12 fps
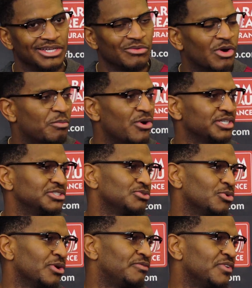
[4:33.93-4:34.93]
what pressures
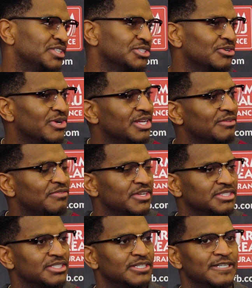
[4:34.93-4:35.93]
were efficient or
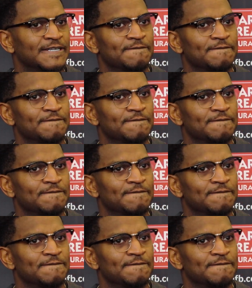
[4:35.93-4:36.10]
inefficient.